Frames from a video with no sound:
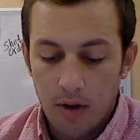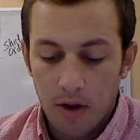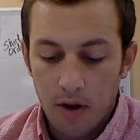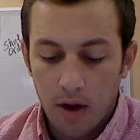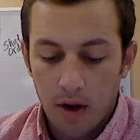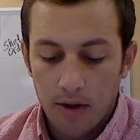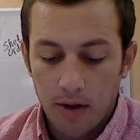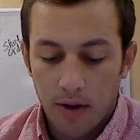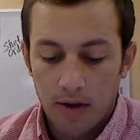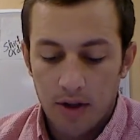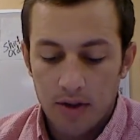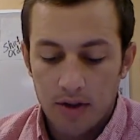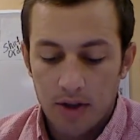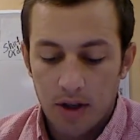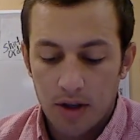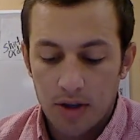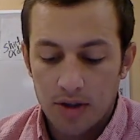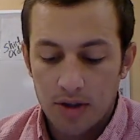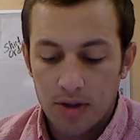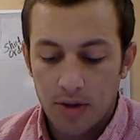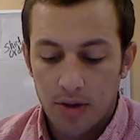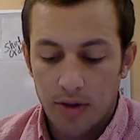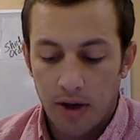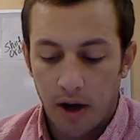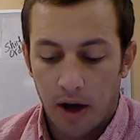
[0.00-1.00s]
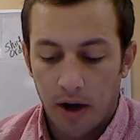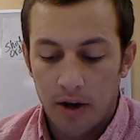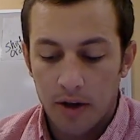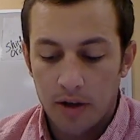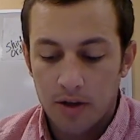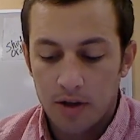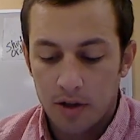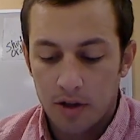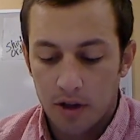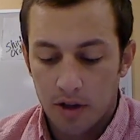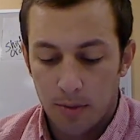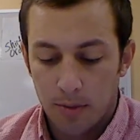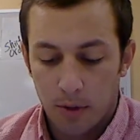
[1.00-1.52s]
And then there's also an
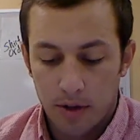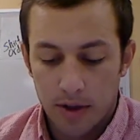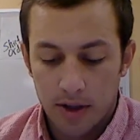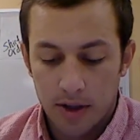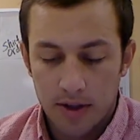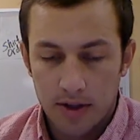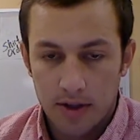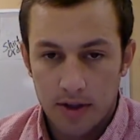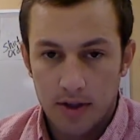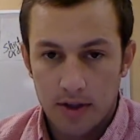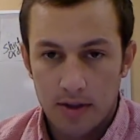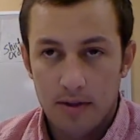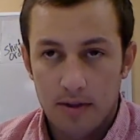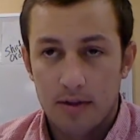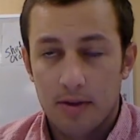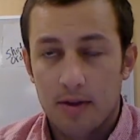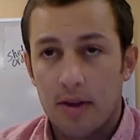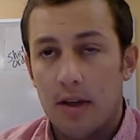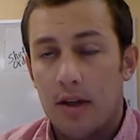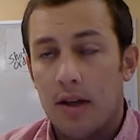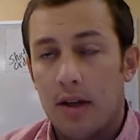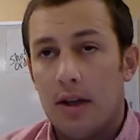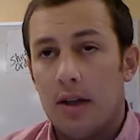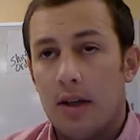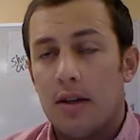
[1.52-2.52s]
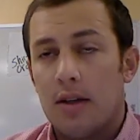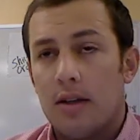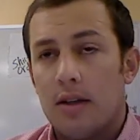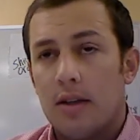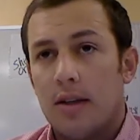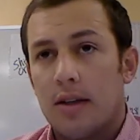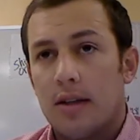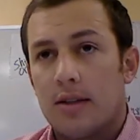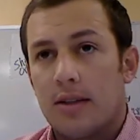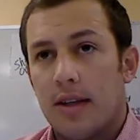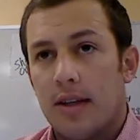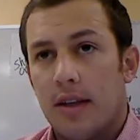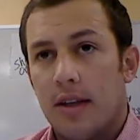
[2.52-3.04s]
uninsurable risk.
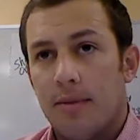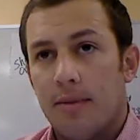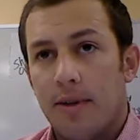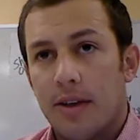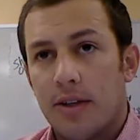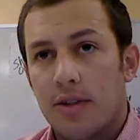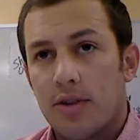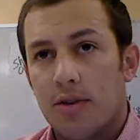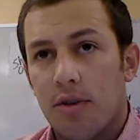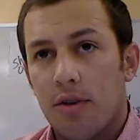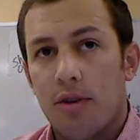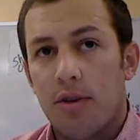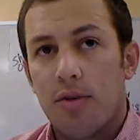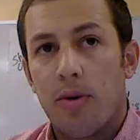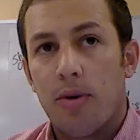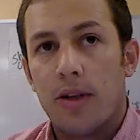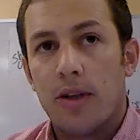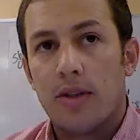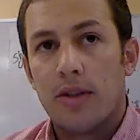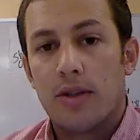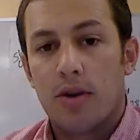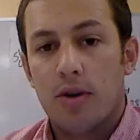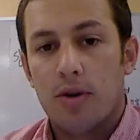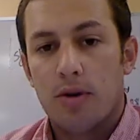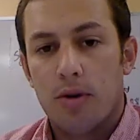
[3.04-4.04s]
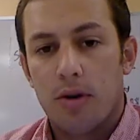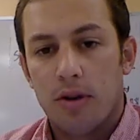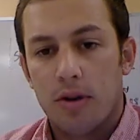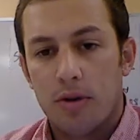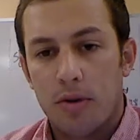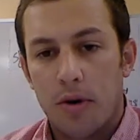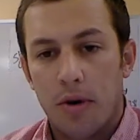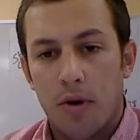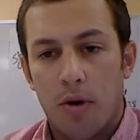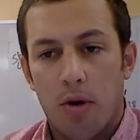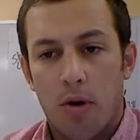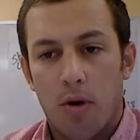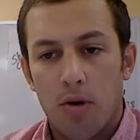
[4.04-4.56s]
Let's say the Minnesota Twins, who are
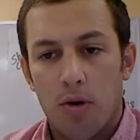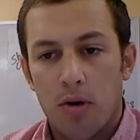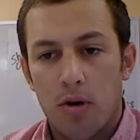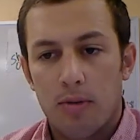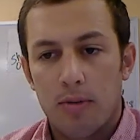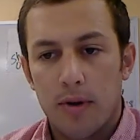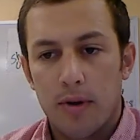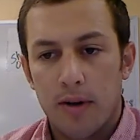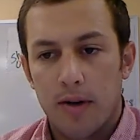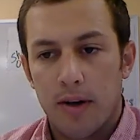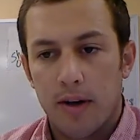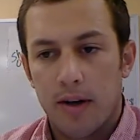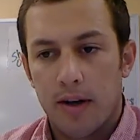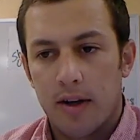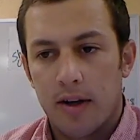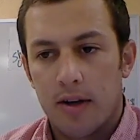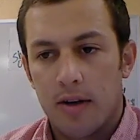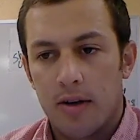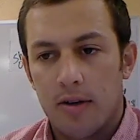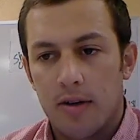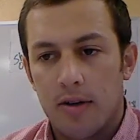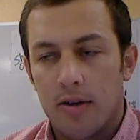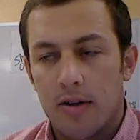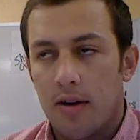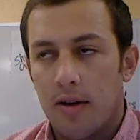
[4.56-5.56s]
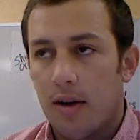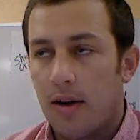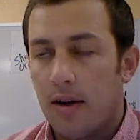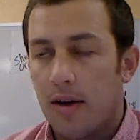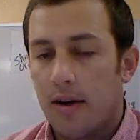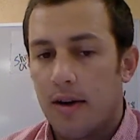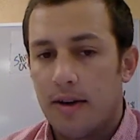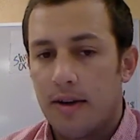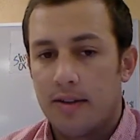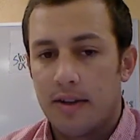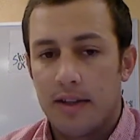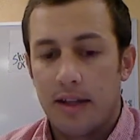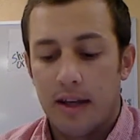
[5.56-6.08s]
doing horribly right now,
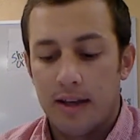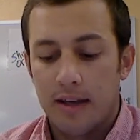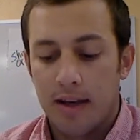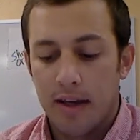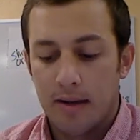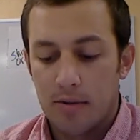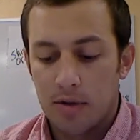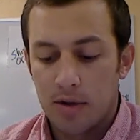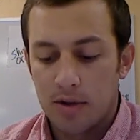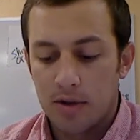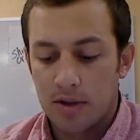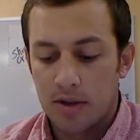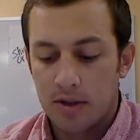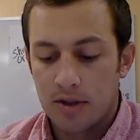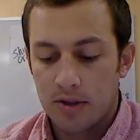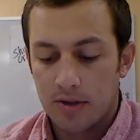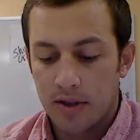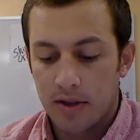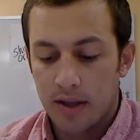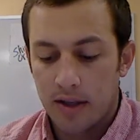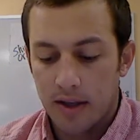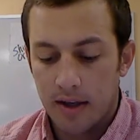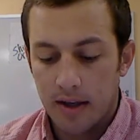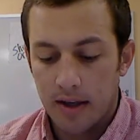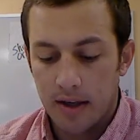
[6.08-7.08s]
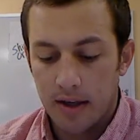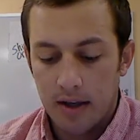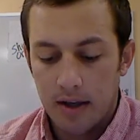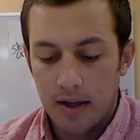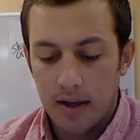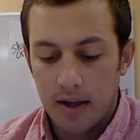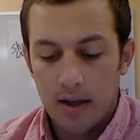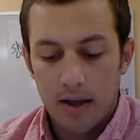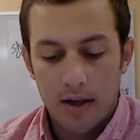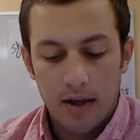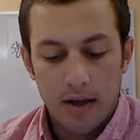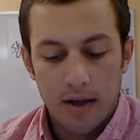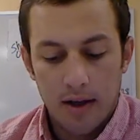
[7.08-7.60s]
have a 10-game losing streak.
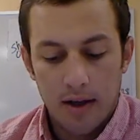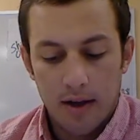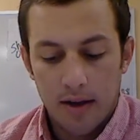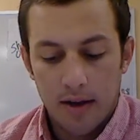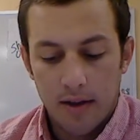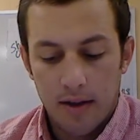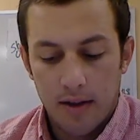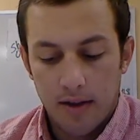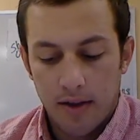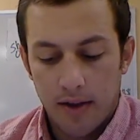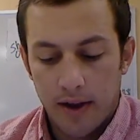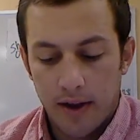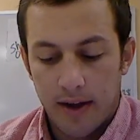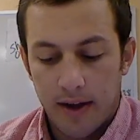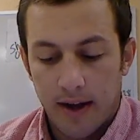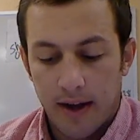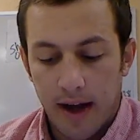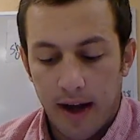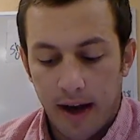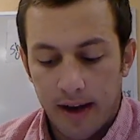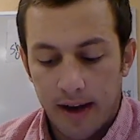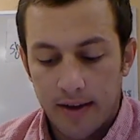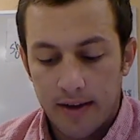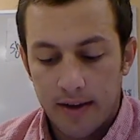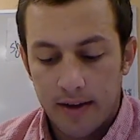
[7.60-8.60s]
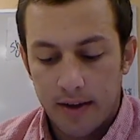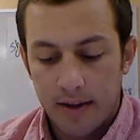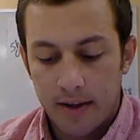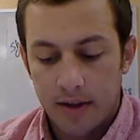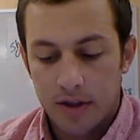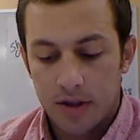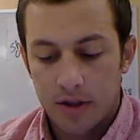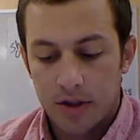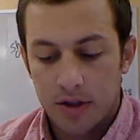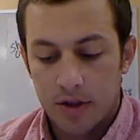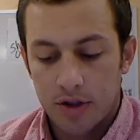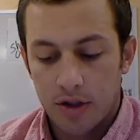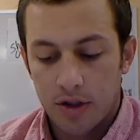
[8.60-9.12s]
They can't
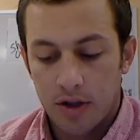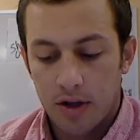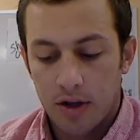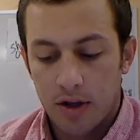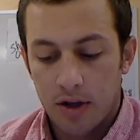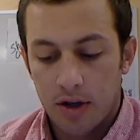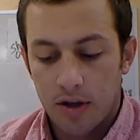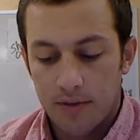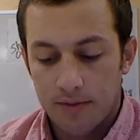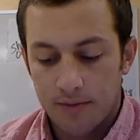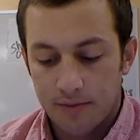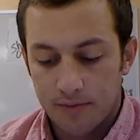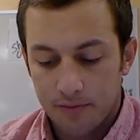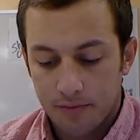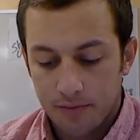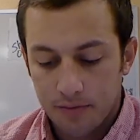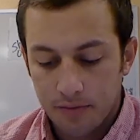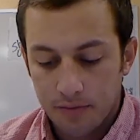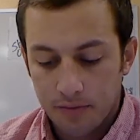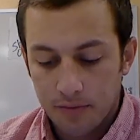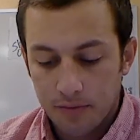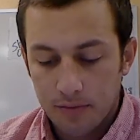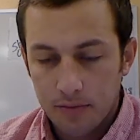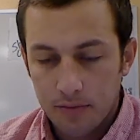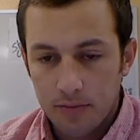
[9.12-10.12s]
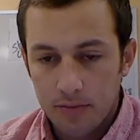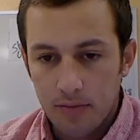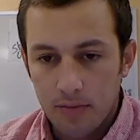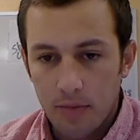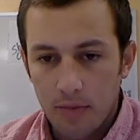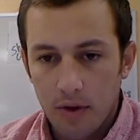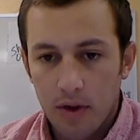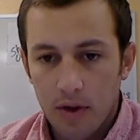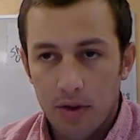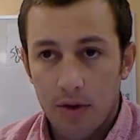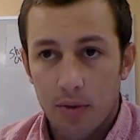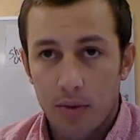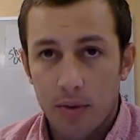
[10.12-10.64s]
insure
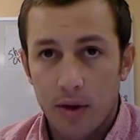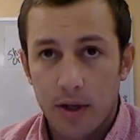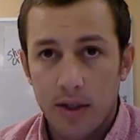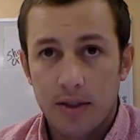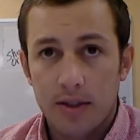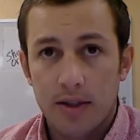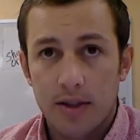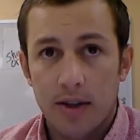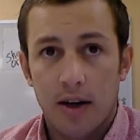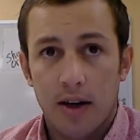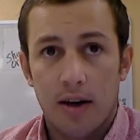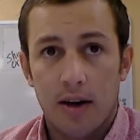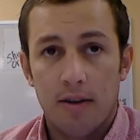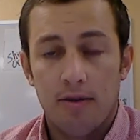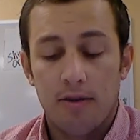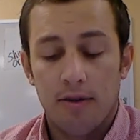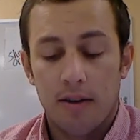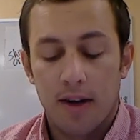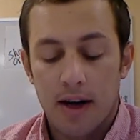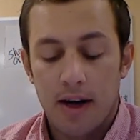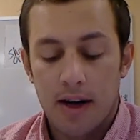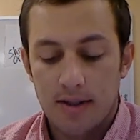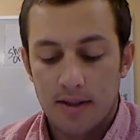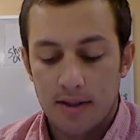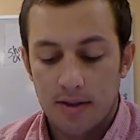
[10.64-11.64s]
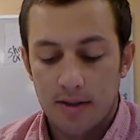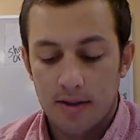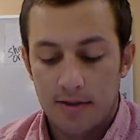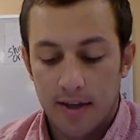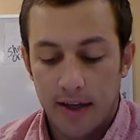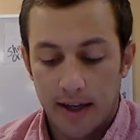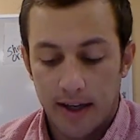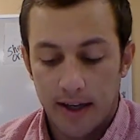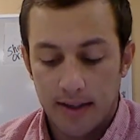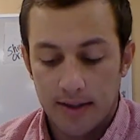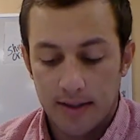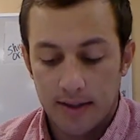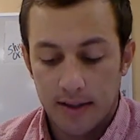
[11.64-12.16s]
the risk of loss of
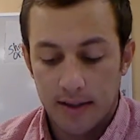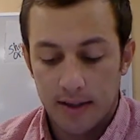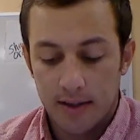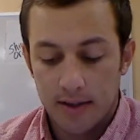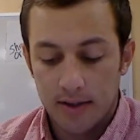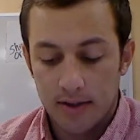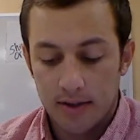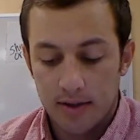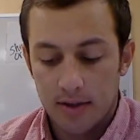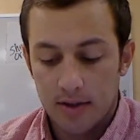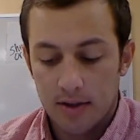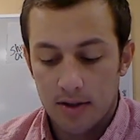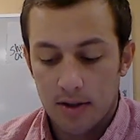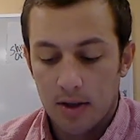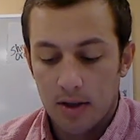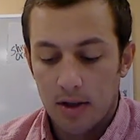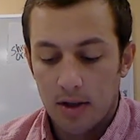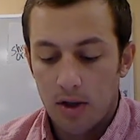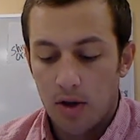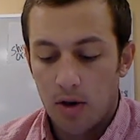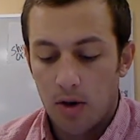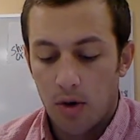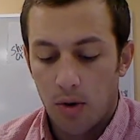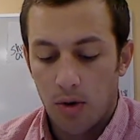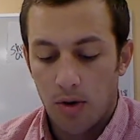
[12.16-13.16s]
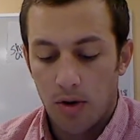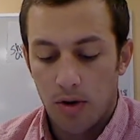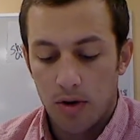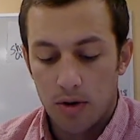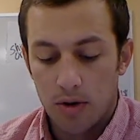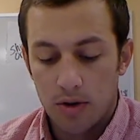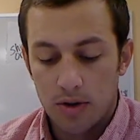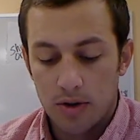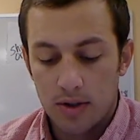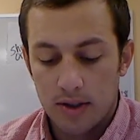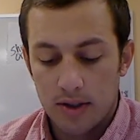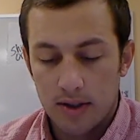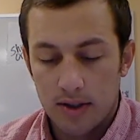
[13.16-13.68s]
ticket sales or a
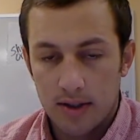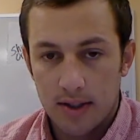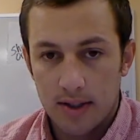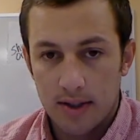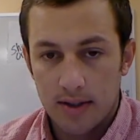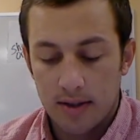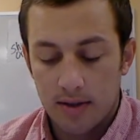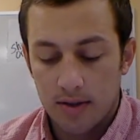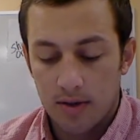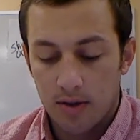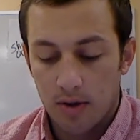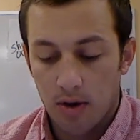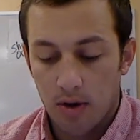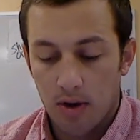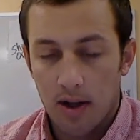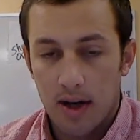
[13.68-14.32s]
losing season or